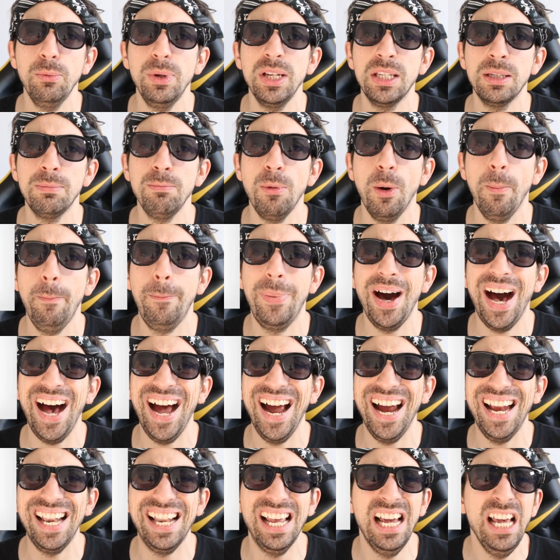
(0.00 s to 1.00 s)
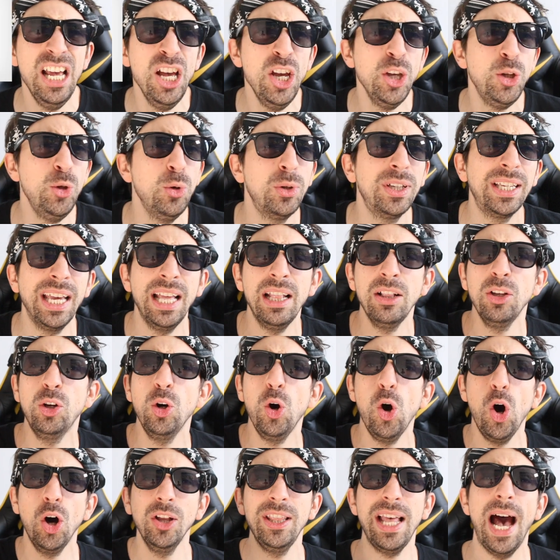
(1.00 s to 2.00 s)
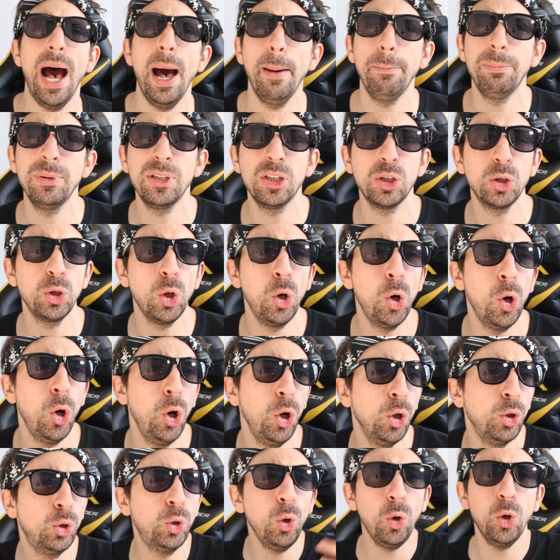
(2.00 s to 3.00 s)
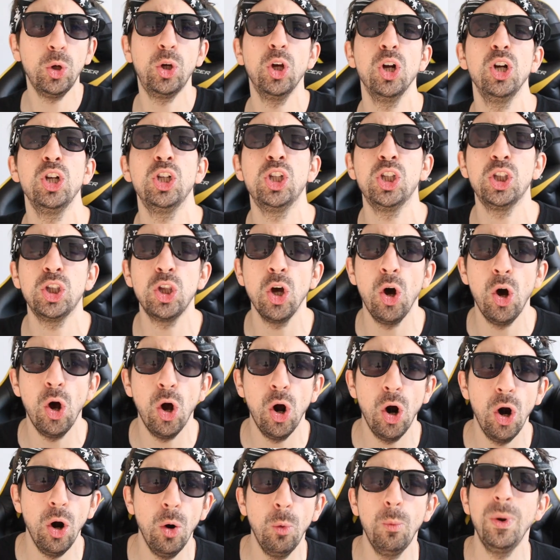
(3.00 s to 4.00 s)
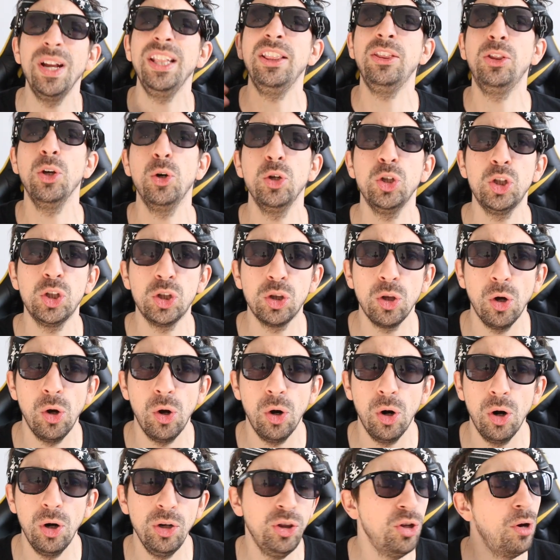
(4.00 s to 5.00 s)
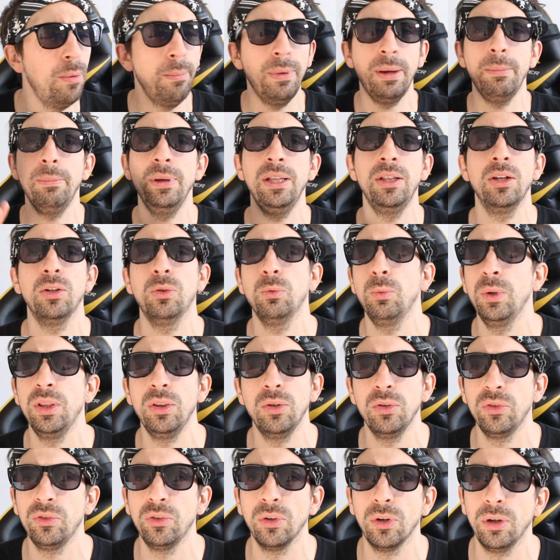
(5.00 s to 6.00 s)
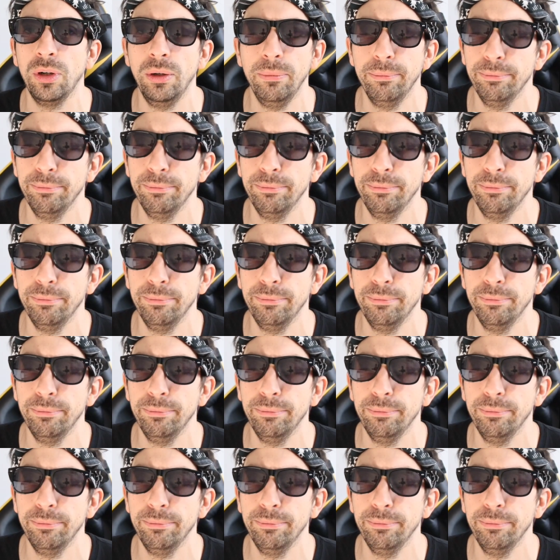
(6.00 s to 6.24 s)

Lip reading: with mobile. You can go on App Store, Google Store, Windows Store. No, maybe not Windows Store.